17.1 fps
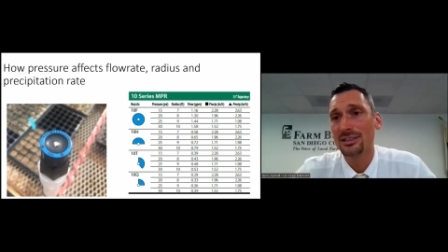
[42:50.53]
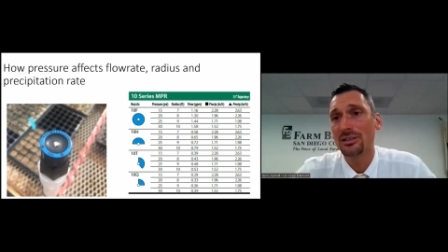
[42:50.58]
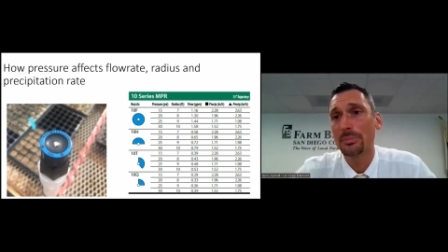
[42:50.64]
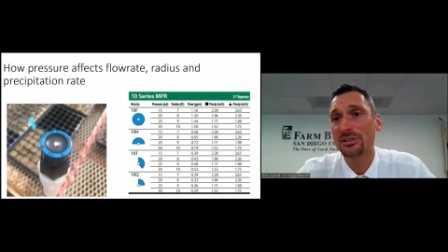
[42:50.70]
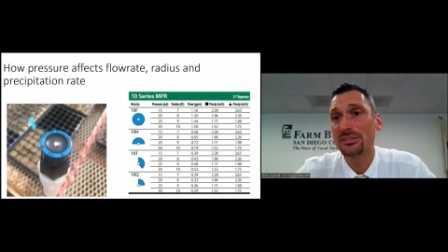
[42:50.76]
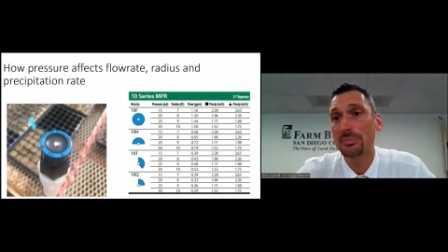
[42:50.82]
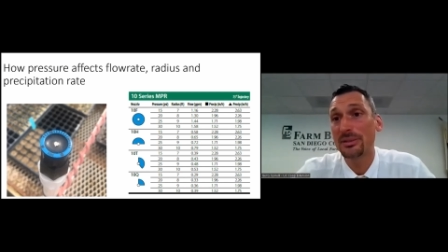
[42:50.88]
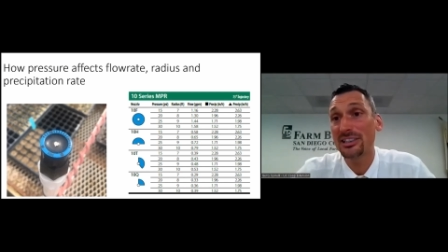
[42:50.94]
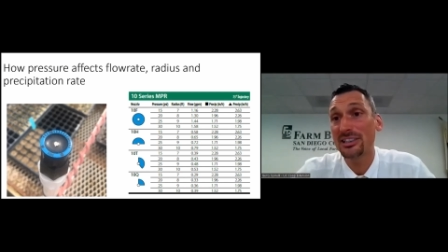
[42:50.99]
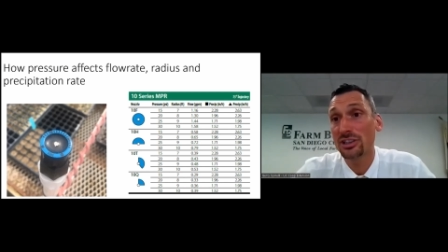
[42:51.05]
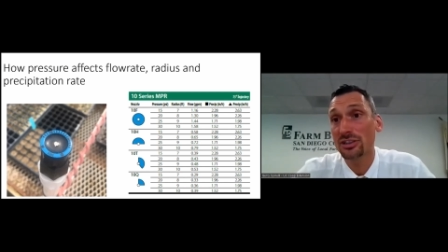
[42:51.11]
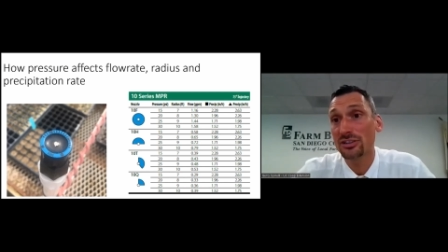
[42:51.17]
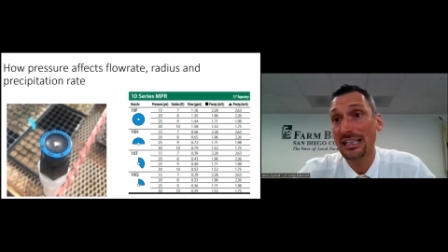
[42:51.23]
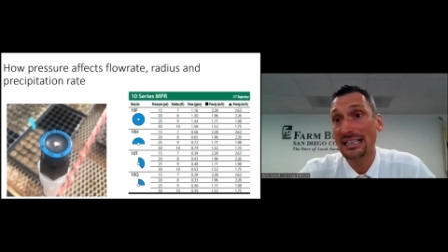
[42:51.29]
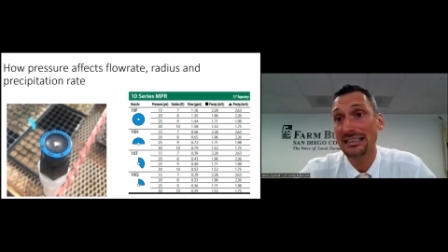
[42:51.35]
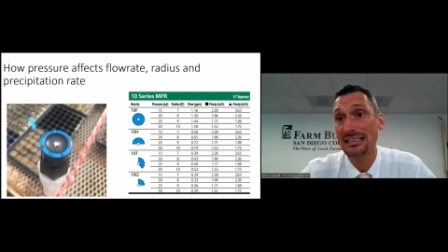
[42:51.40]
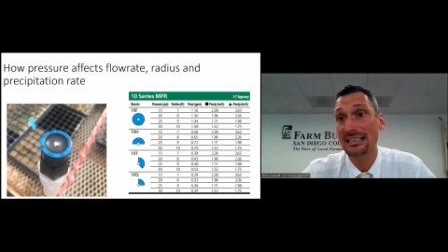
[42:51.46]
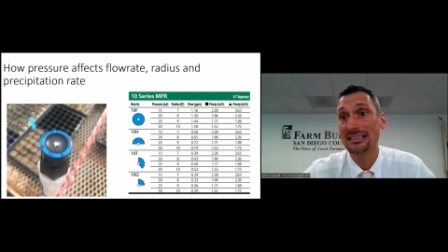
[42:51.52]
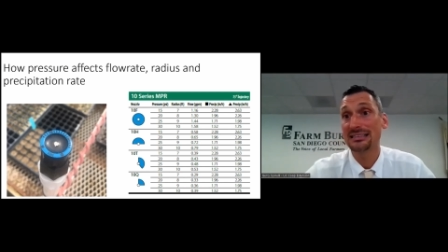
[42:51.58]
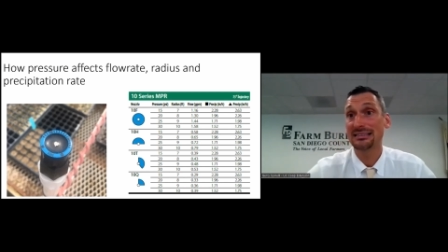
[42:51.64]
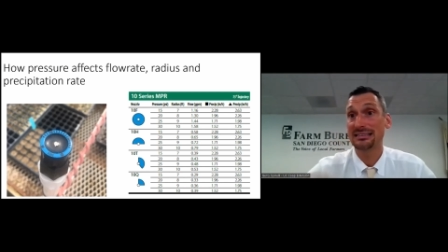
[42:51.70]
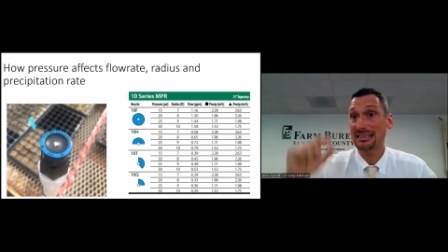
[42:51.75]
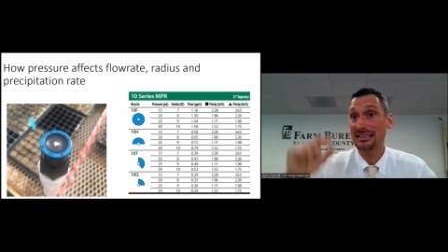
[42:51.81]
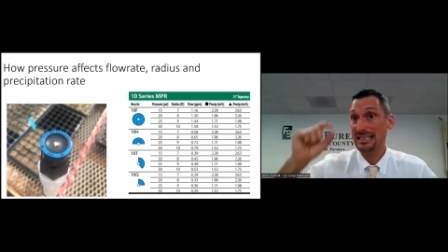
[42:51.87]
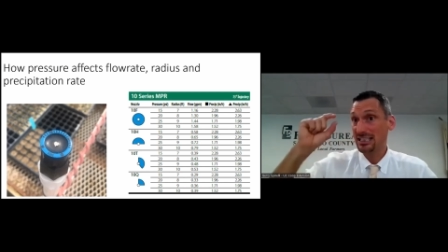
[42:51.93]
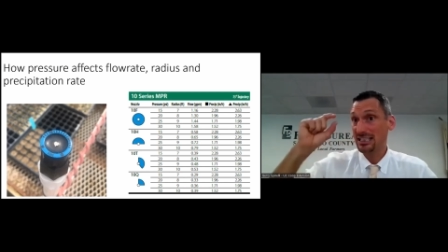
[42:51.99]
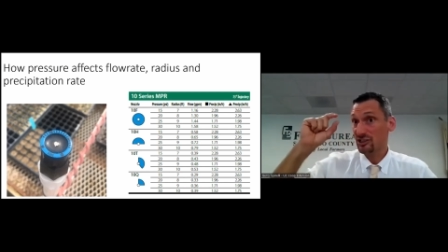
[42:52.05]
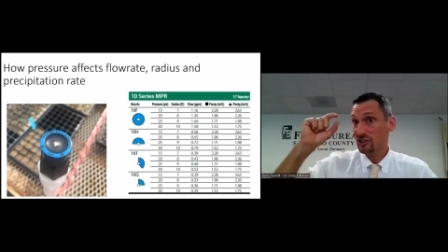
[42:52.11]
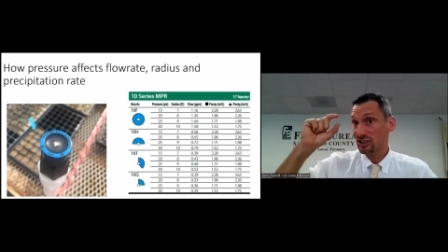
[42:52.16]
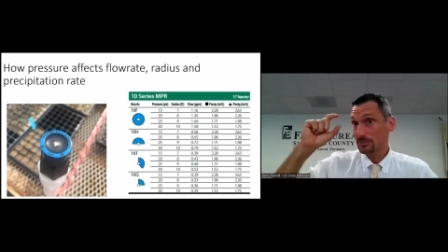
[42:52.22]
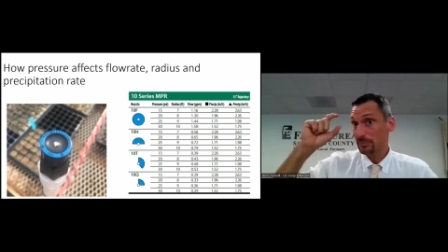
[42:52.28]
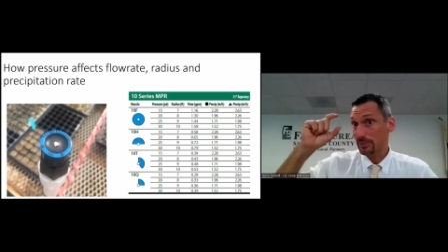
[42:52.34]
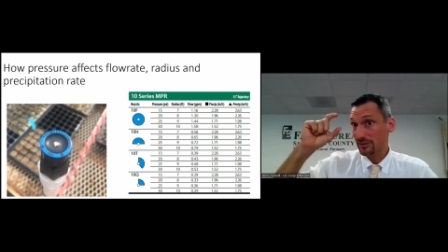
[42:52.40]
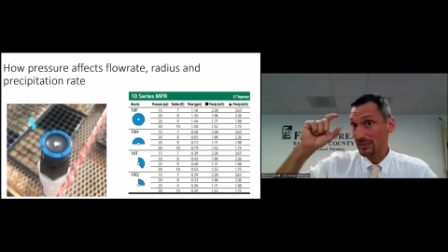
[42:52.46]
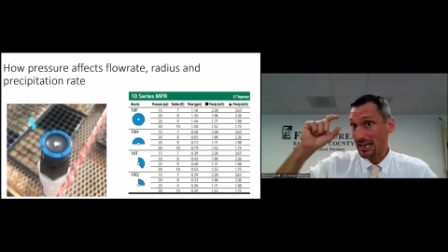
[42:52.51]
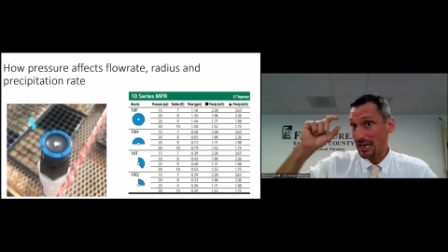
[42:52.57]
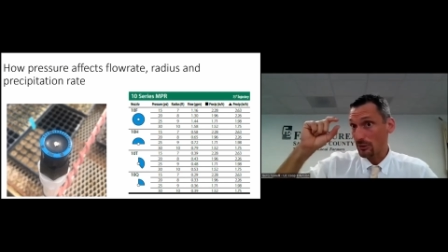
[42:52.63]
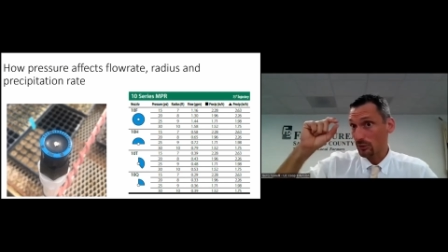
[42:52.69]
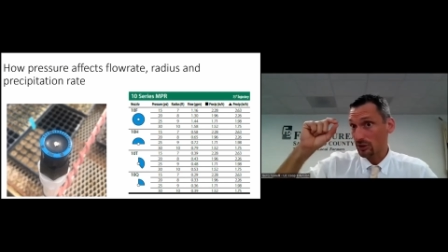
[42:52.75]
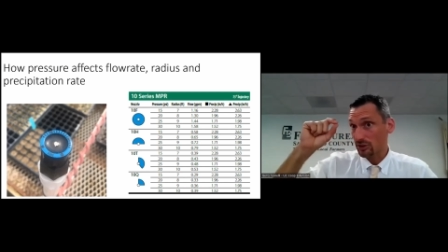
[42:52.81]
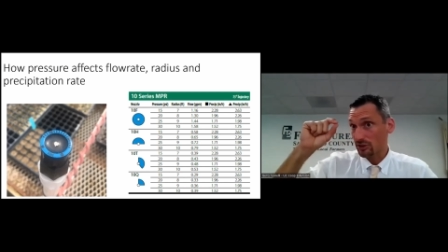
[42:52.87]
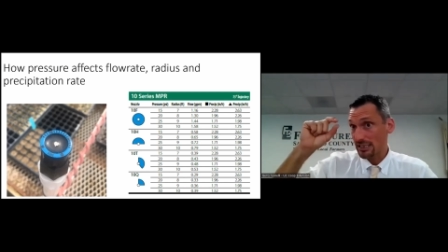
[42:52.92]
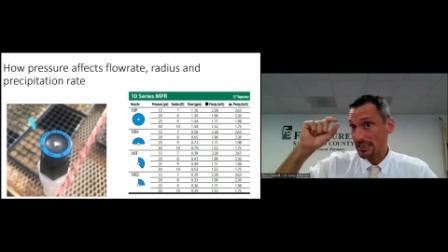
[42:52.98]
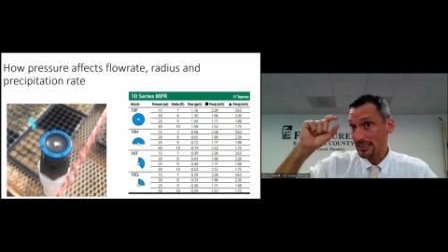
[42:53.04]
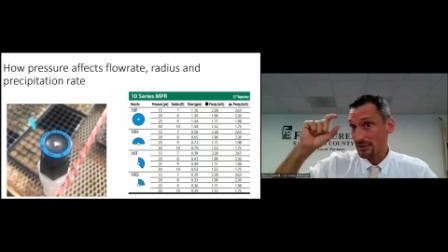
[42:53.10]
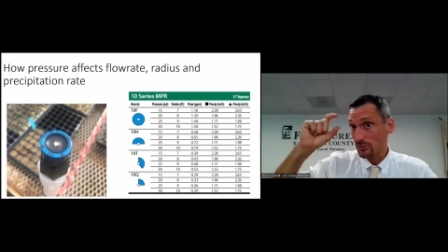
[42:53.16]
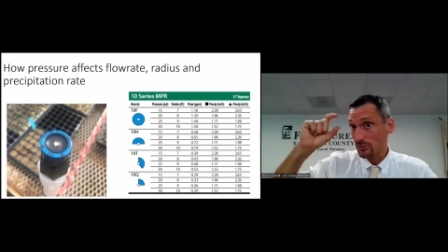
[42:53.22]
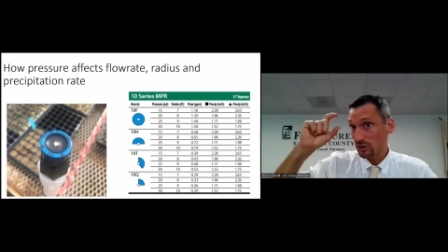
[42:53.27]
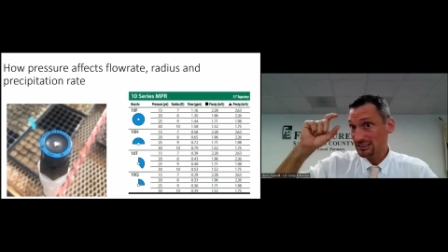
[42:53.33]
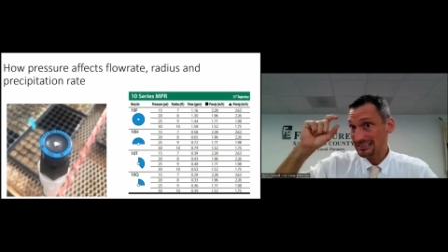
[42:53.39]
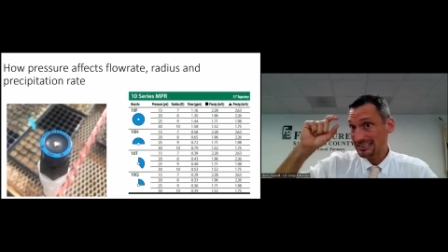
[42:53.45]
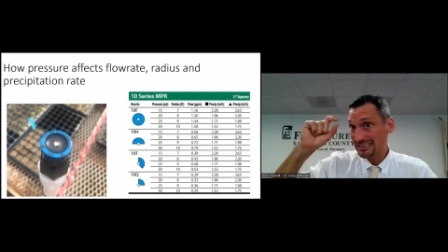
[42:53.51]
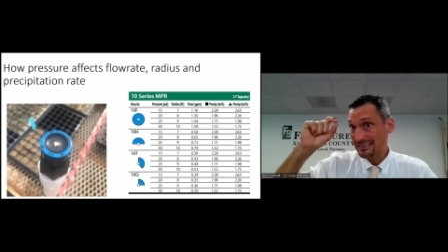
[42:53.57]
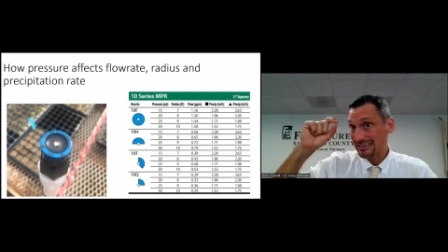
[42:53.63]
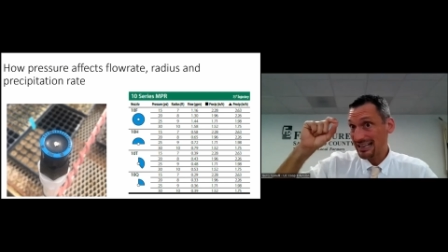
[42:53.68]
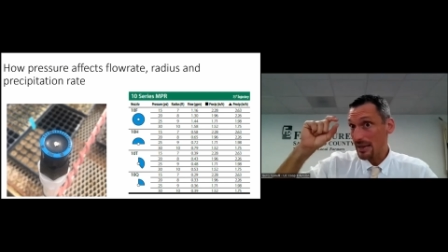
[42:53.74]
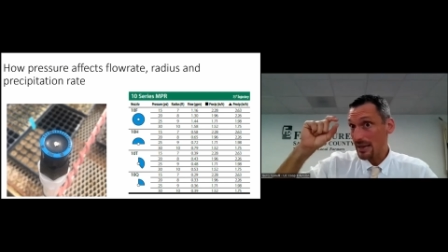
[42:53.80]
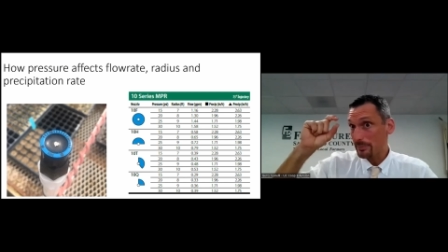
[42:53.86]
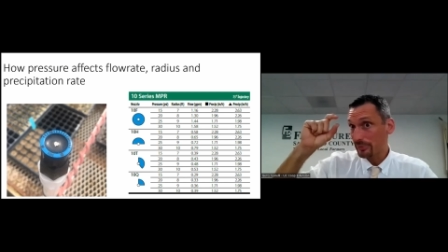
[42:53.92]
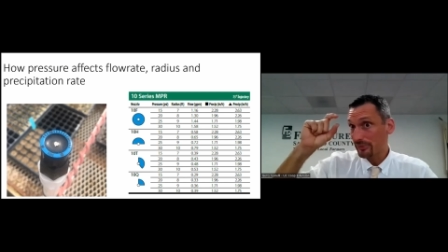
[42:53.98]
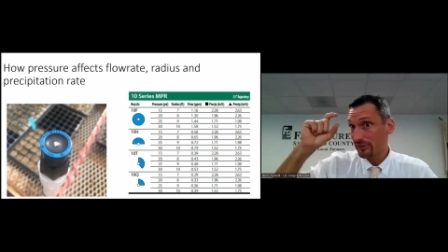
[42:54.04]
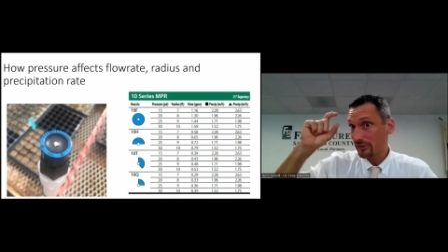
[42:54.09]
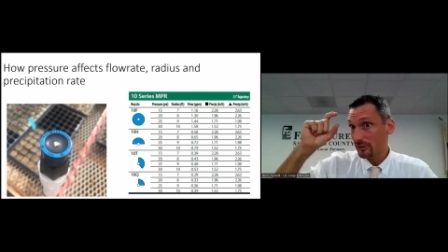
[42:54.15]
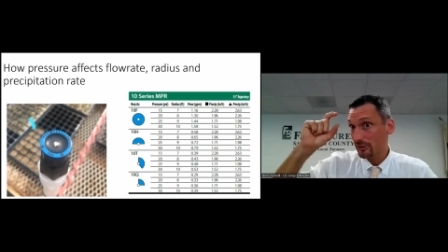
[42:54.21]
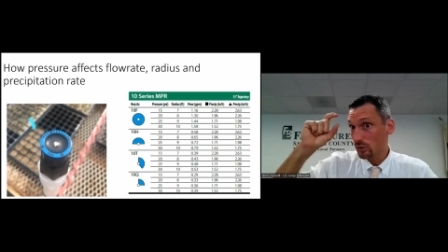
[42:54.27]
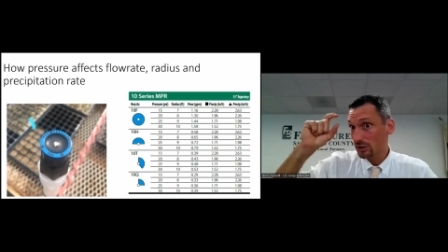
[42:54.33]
So precipitation rate is inches per hour, right? What's the depth?